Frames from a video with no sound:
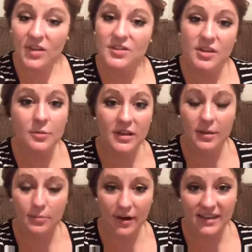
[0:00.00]
so that we
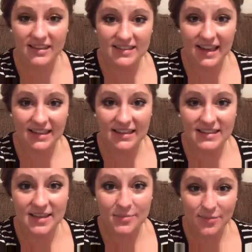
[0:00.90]
can break the
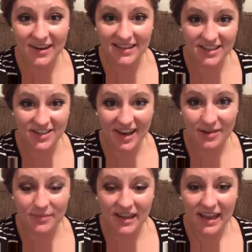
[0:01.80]
silence, break the
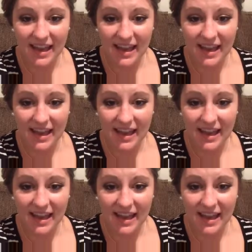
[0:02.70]
shame.